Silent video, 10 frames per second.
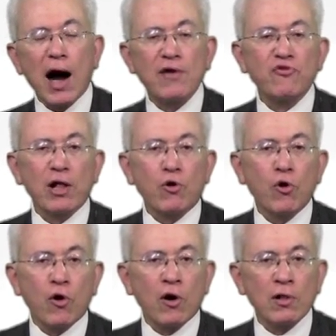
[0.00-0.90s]
I shall
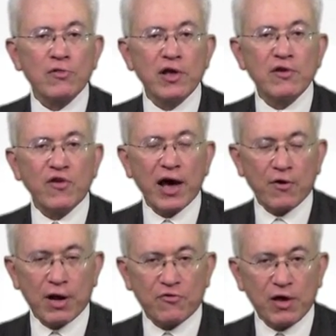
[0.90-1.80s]
call these
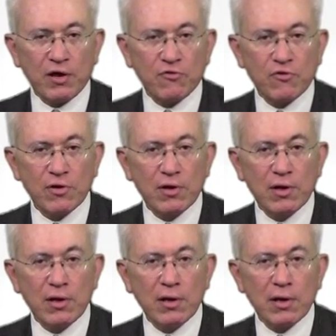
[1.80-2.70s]
heresies,
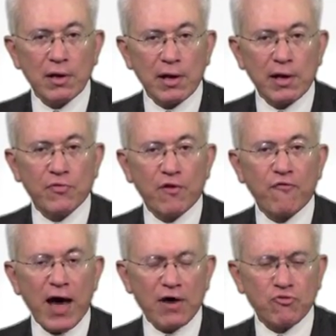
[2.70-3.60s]
in the
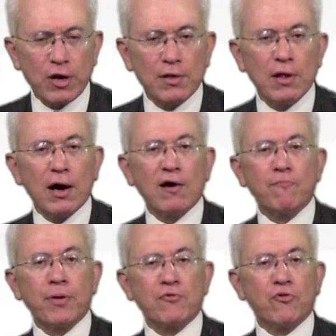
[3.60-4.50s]
fashion
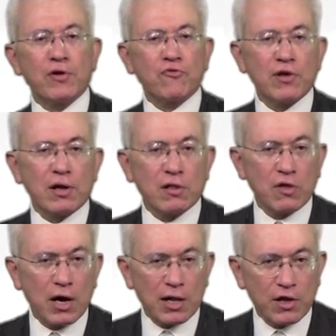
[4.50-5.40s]
of patristic
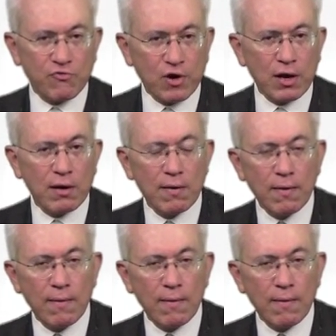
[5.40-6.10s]
theology,